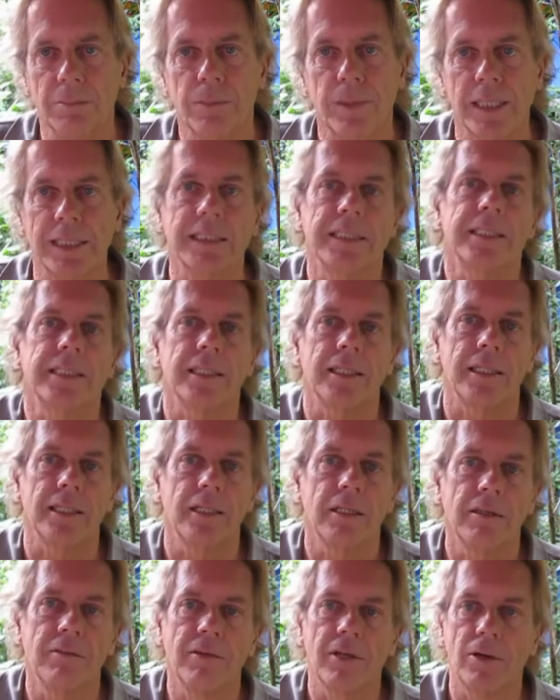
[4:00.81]
place to
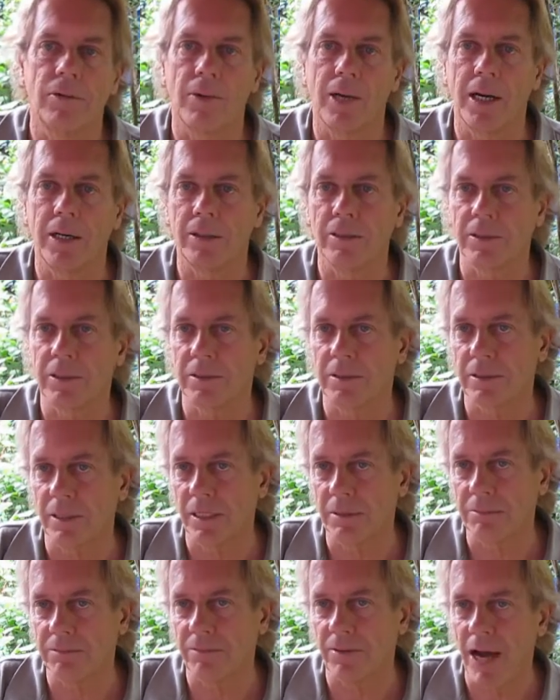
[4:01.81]
live at around
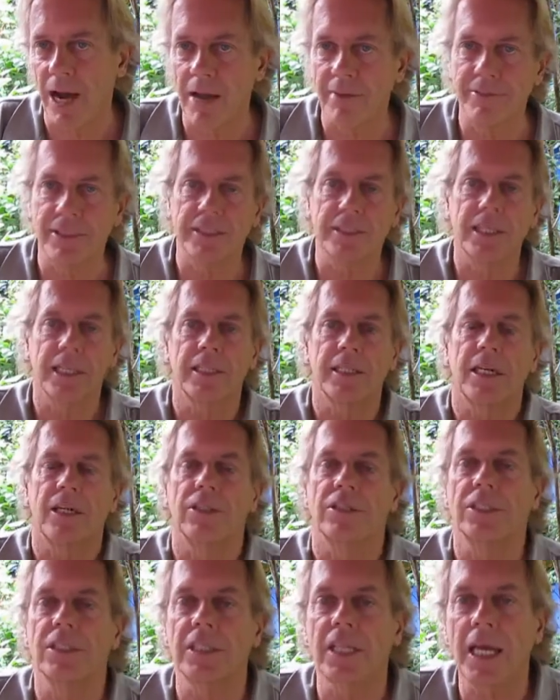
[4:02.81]
$5 to
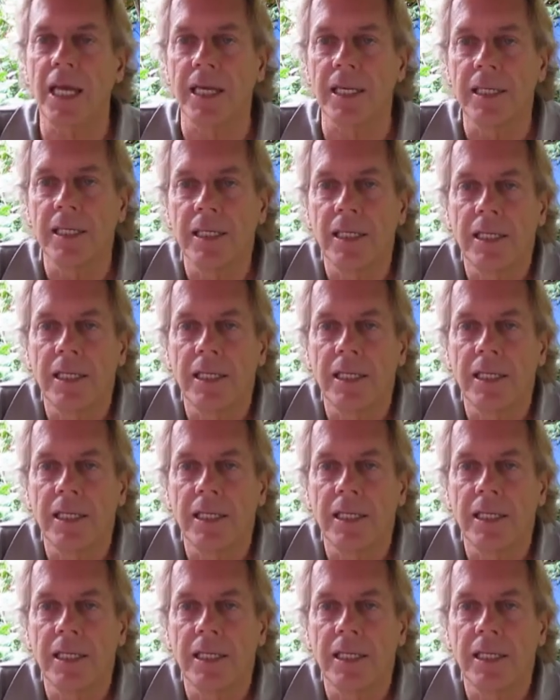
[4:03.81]
$10 a day.